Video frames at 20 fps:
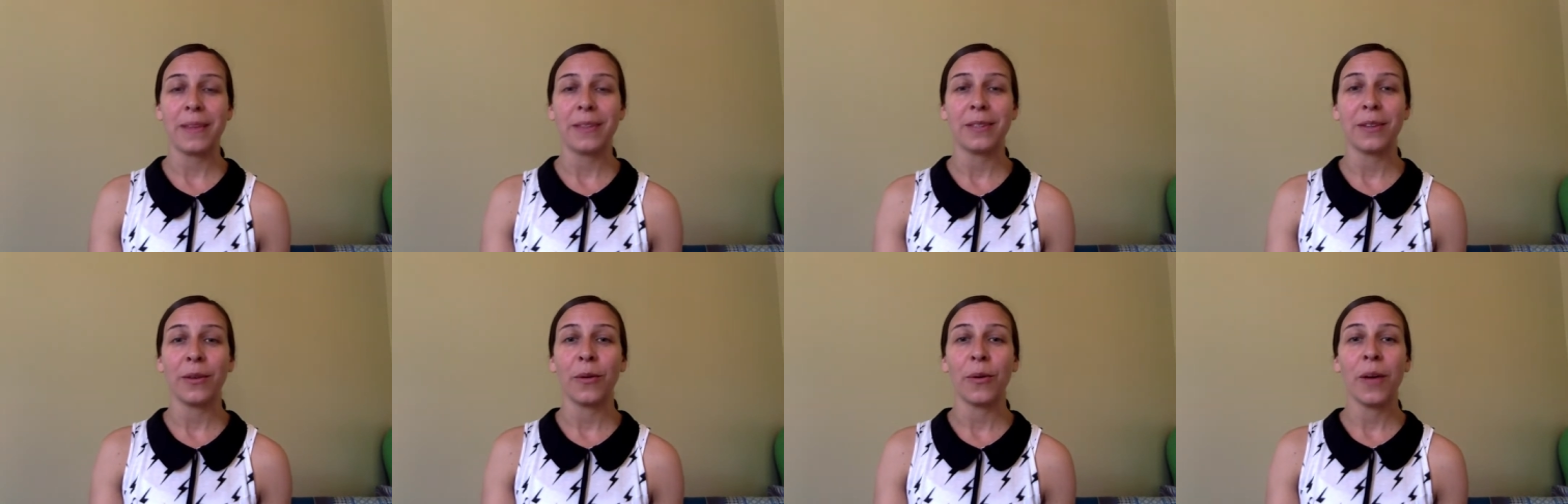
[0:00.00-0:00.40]

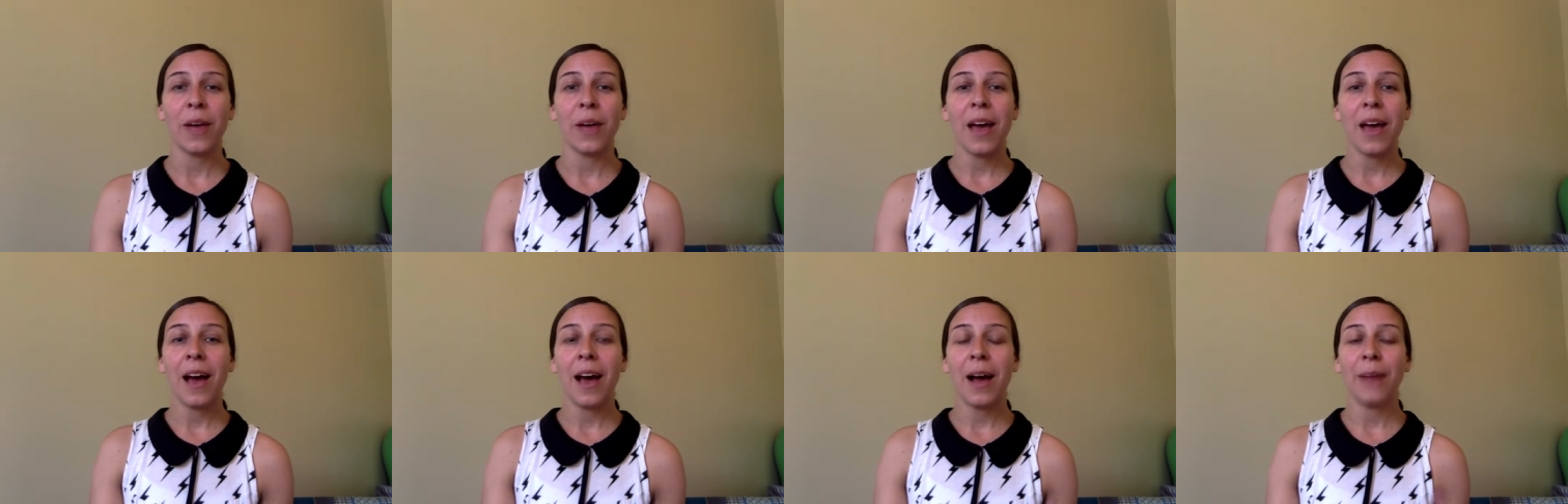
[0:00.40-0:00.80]
So
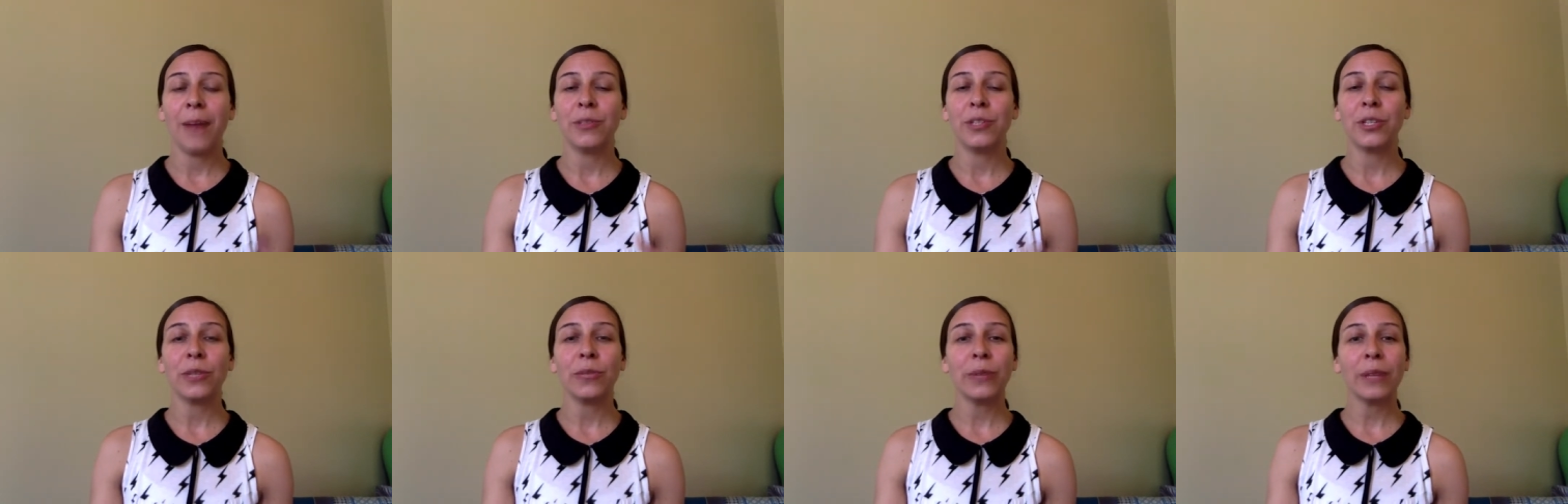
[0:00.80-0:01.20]

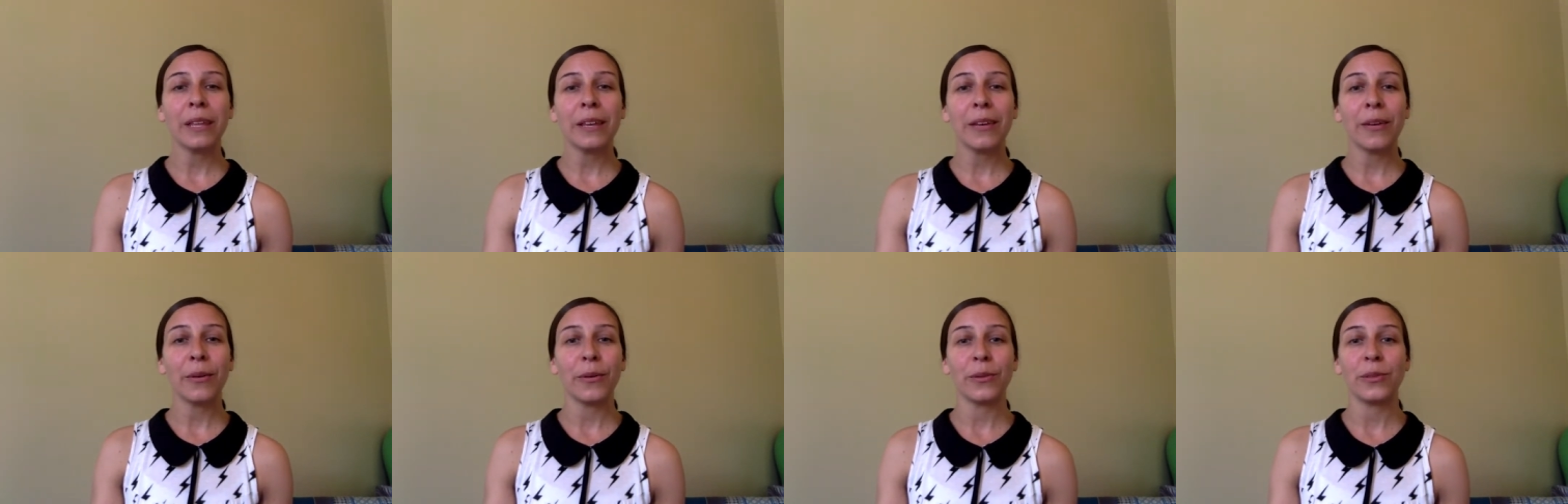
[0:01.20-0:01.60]
she really
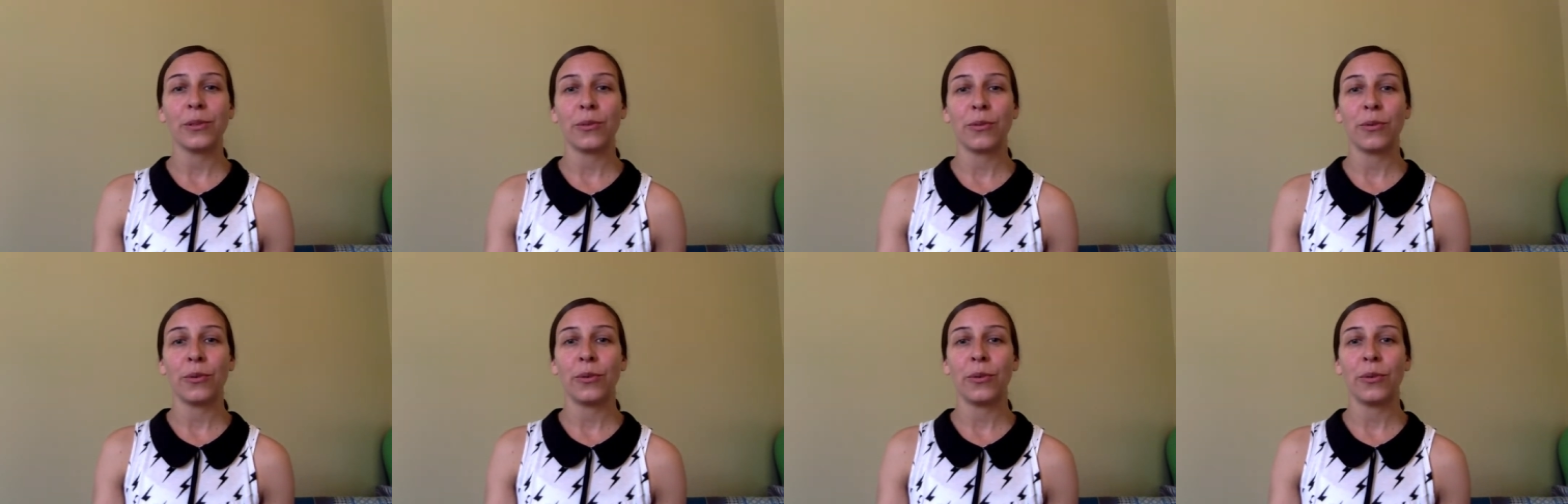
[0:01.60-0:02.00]
goes
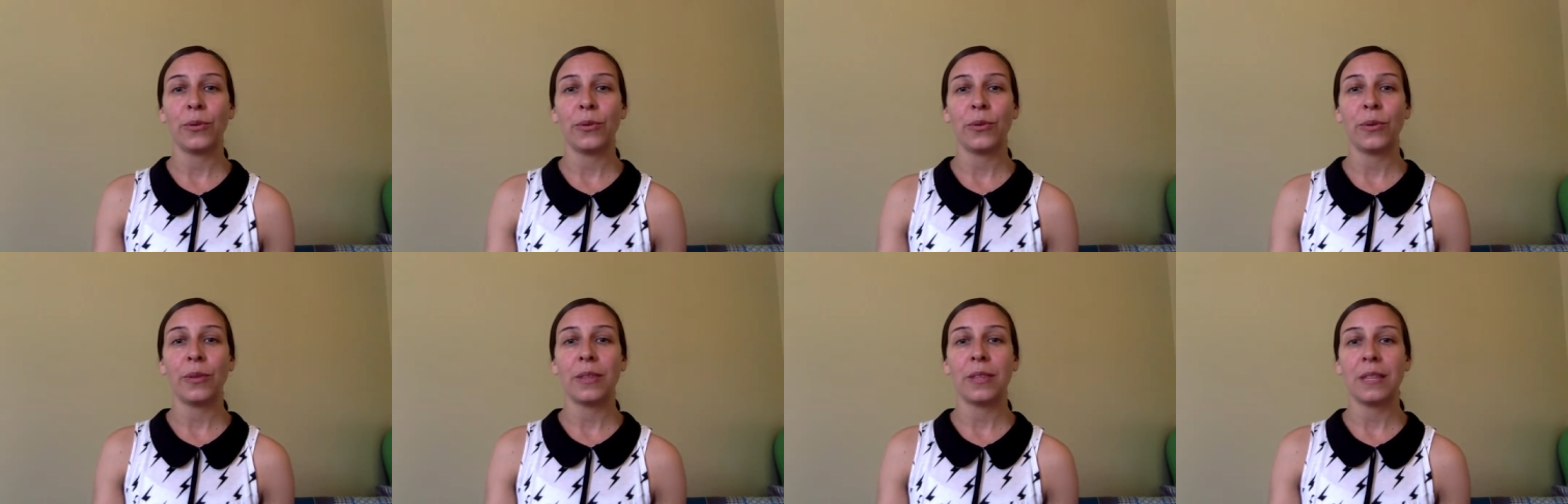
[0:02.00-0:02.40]

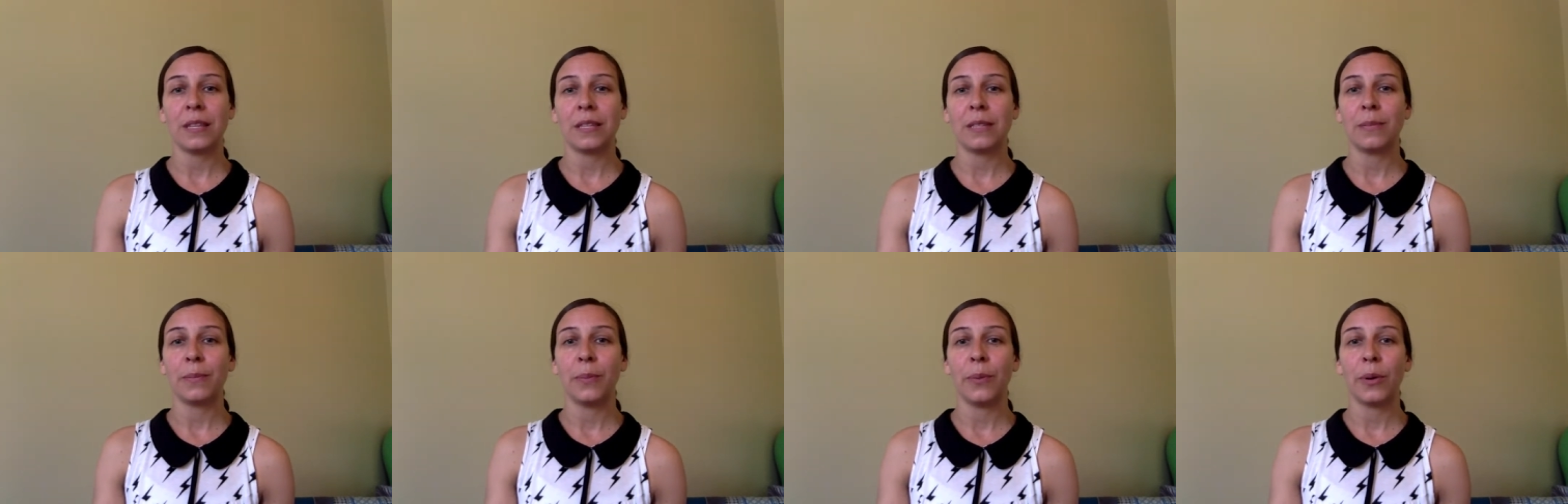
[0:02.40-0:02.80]
through
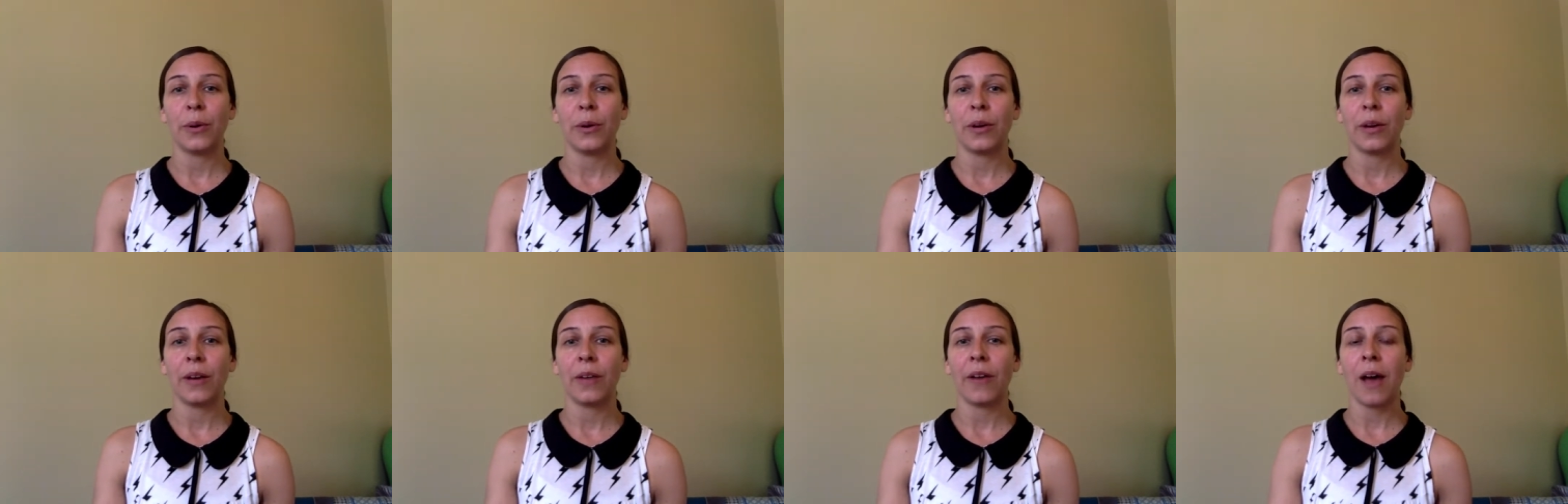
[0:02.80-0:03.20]
this
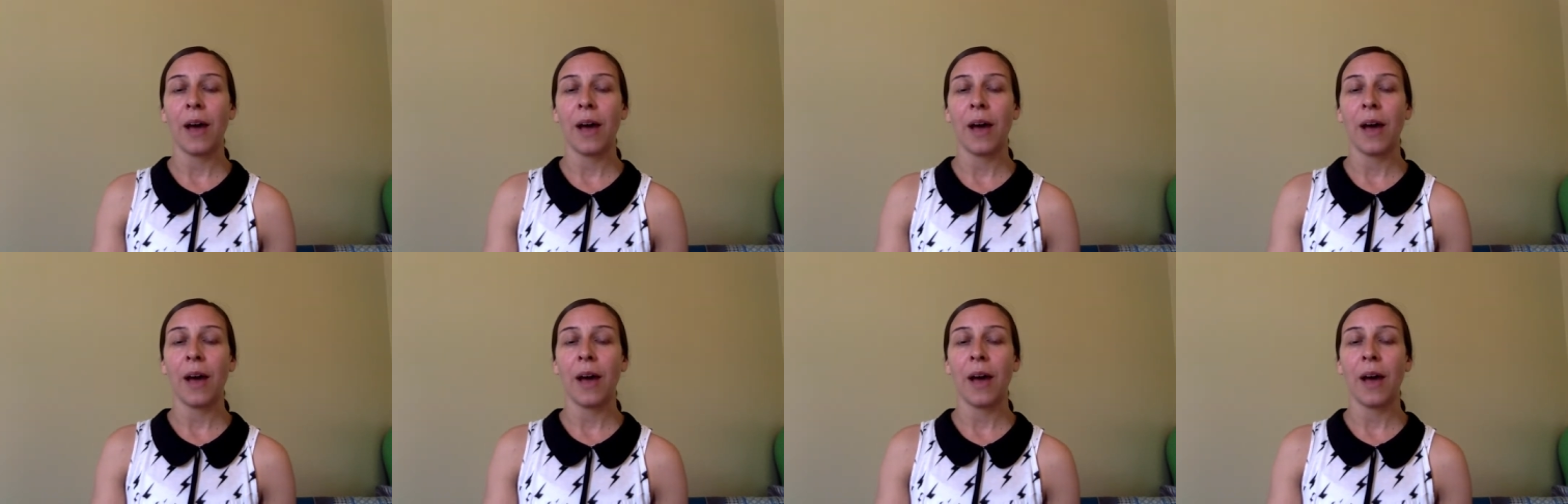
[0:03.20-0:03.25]
book